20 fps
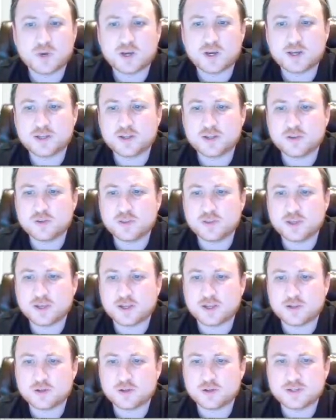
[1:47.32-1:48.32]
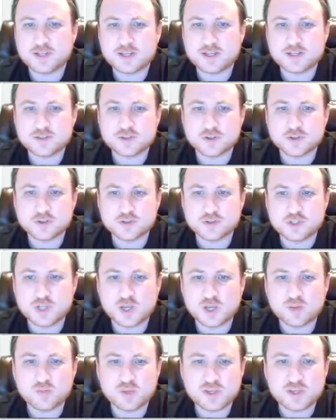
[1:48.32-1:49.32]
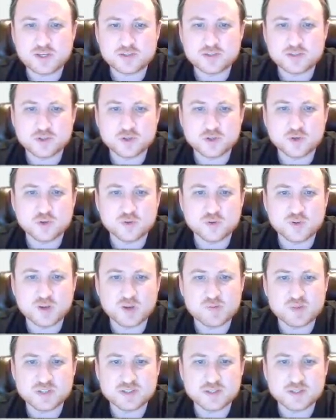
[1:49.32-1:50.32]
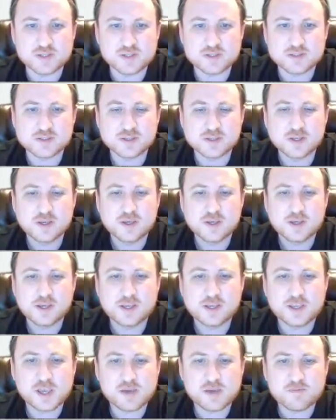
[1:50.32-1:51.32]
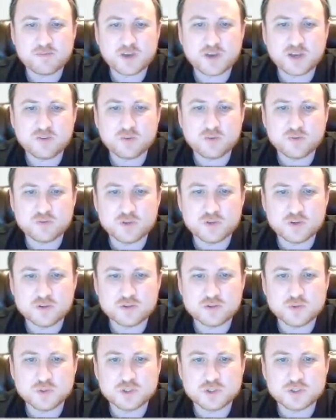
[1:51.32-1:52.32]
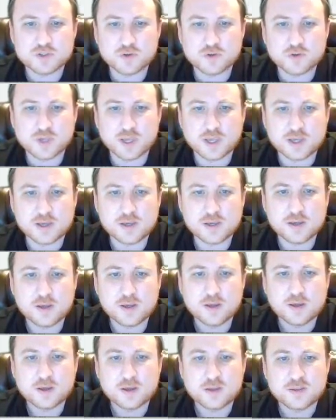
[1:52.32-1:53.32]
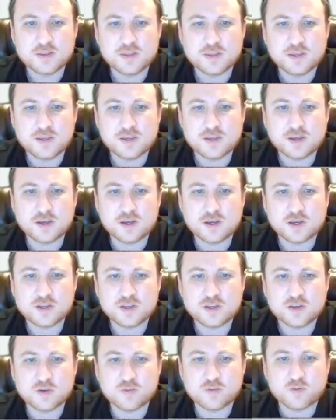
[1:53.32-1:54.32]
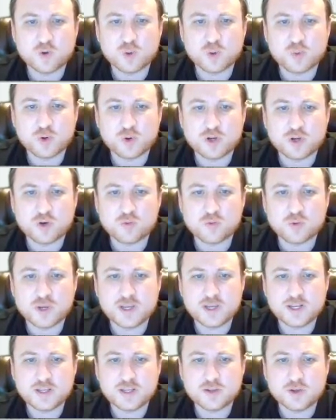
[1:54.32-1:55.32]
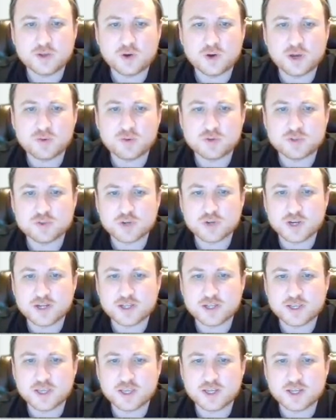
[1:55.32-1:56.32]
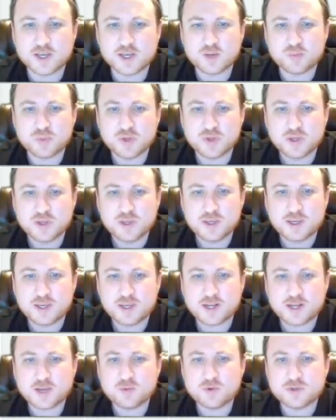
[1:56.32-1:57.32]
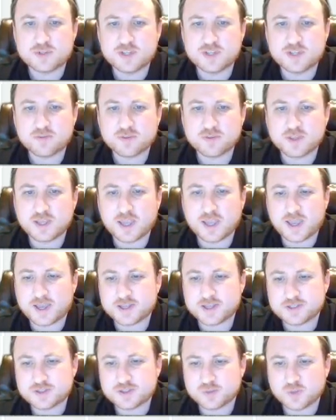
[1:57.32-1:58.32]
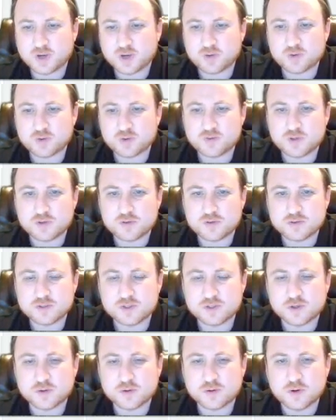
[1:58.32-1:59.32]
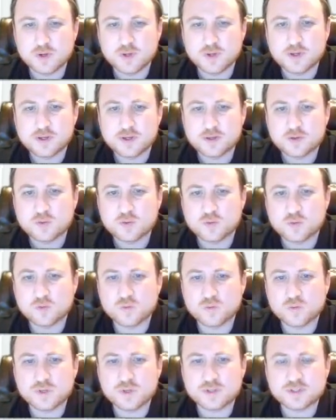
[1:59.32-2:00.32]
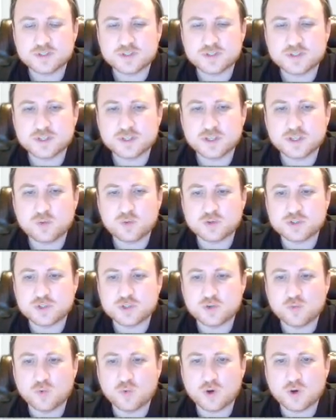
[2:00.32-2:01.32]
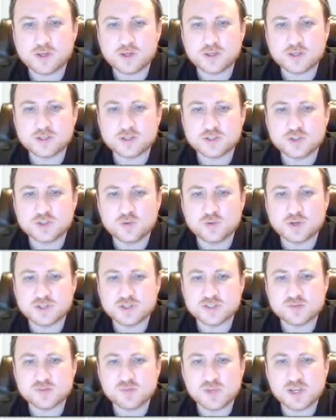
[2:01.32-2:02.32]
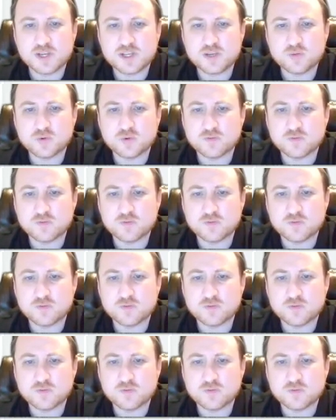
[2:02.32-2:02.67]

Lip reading: Another thing I looked at is your GMB, is your Google My Business, and you have 5 reviews, which is okay. Your 4.0 rating, though, I would try to get up, and I would definitely add to my reviews. So realistically, what you want is you want as many